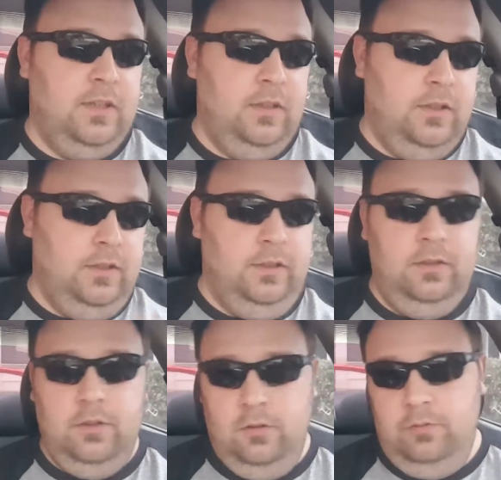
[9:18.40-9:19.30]
and then
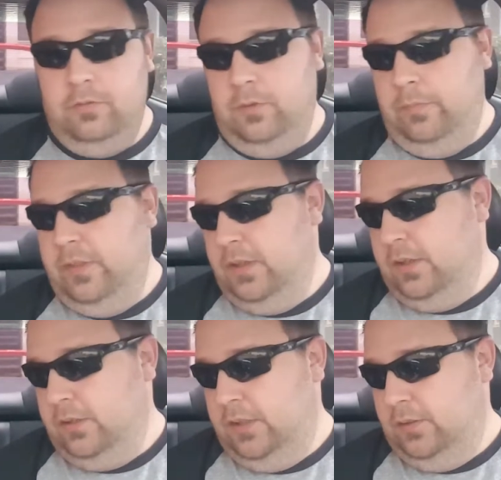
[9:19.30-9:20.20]
go from there
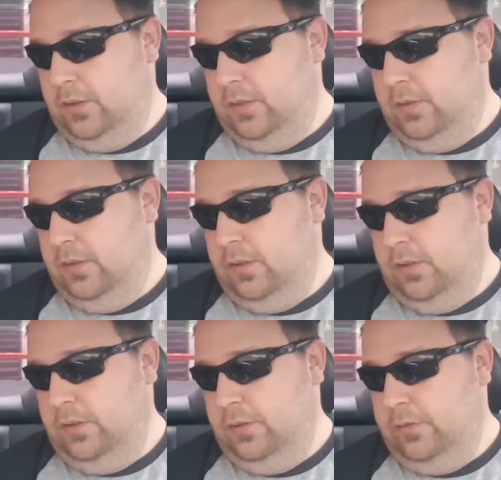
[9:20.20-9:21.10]
and that'll get all
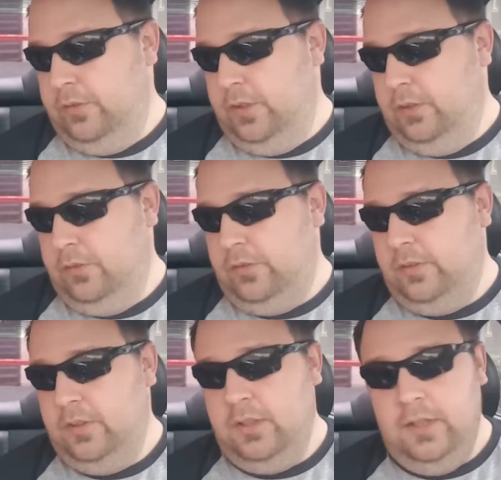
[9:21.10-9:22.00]
those videos.
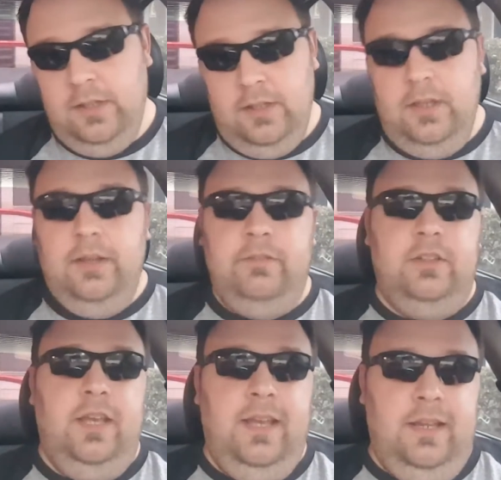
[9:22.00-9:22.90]
I've got
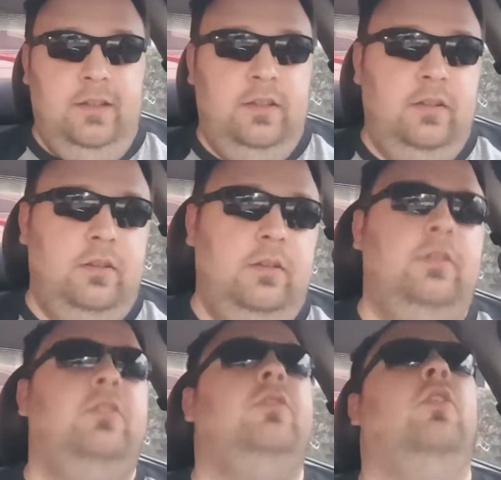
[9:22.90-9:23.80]
to edit
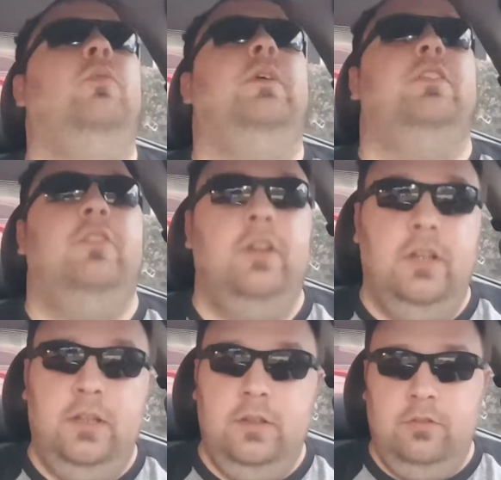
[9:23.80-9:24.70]
so much tonight,
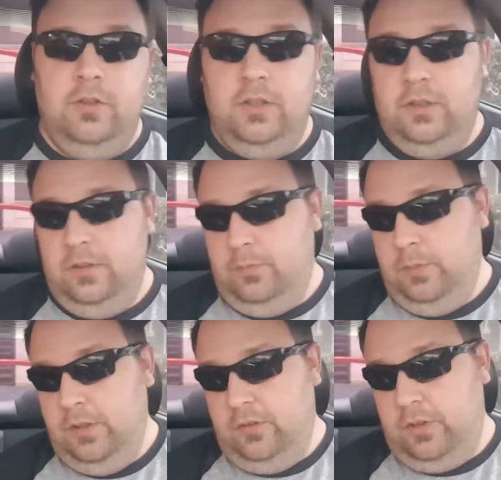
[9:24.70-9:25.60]
that's ridiculous. But
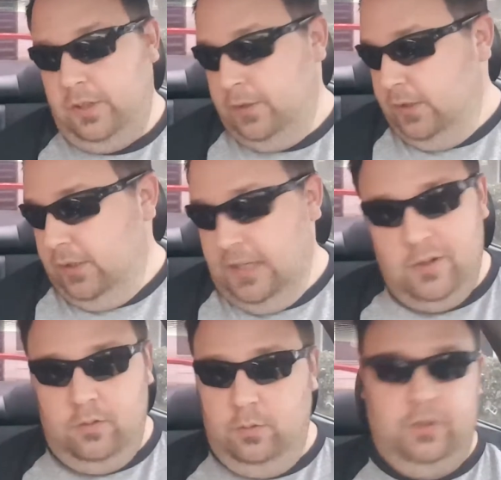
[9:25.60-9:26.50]
it's okay. I don't
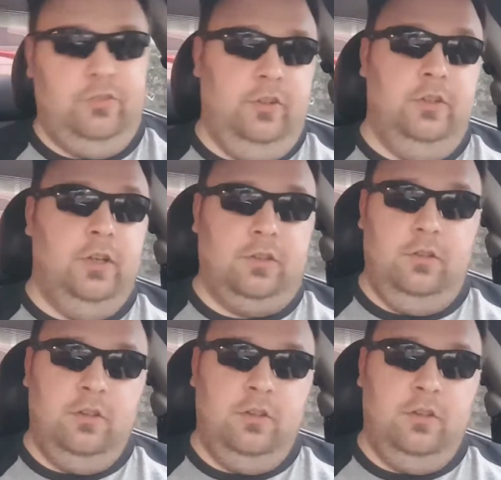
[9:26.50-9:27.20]
want to watch The Good Doctor.